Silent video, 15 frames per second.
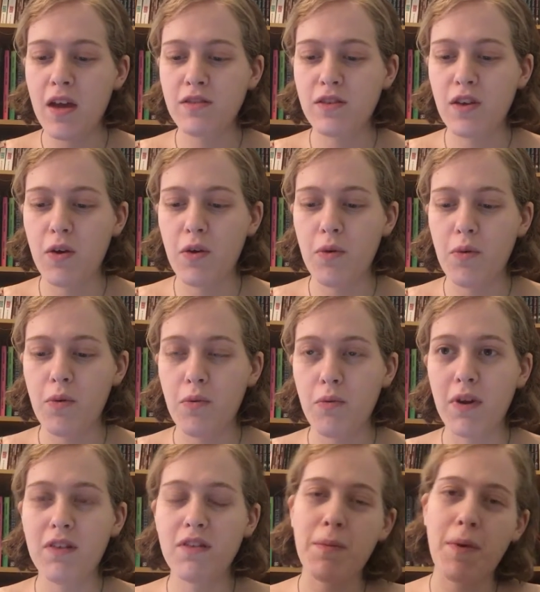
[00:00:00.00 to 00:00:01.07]
So,
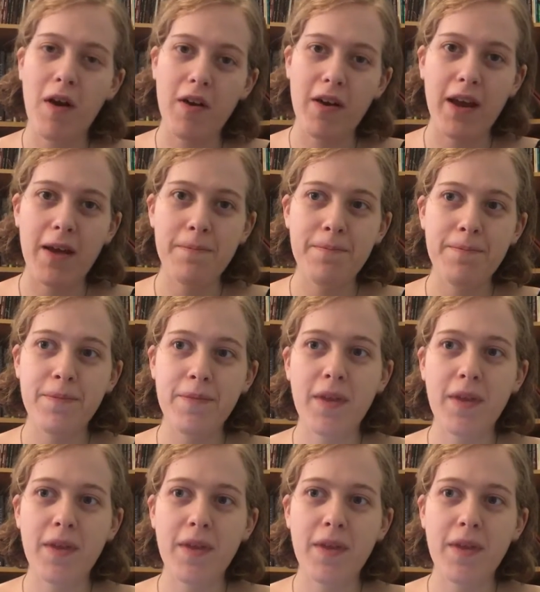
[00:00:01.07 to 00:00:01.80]
what's a party?